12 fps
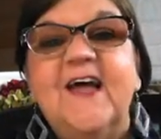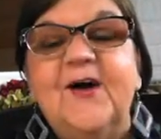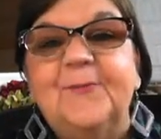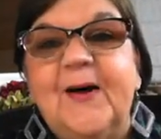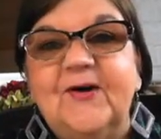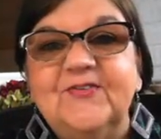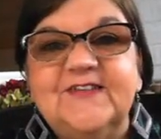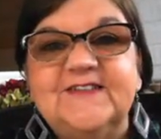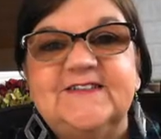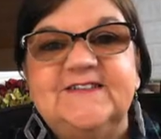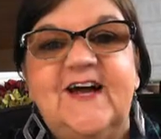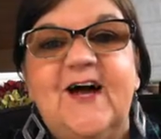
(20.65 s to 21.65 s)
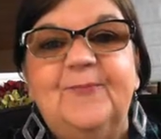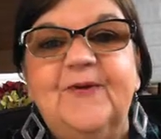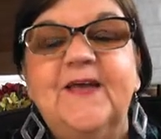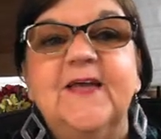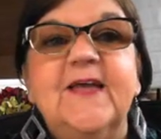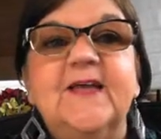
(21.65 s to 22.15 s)
about this
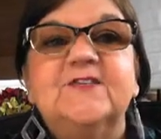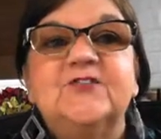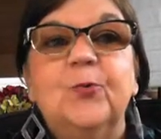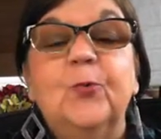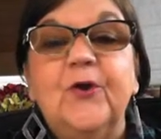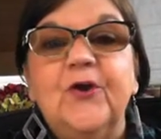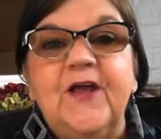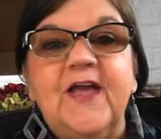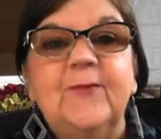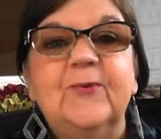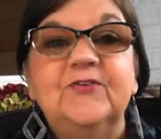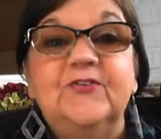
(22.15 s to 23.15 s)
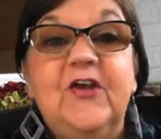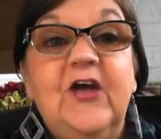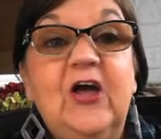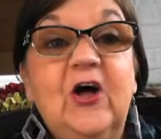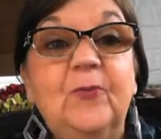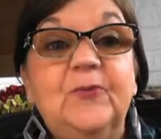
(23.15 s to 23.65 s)
topic so we're able to
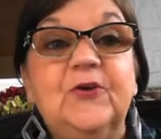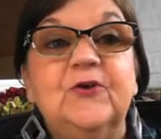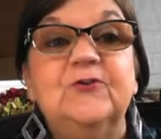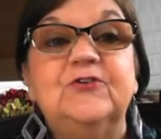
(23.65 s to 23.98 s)
help you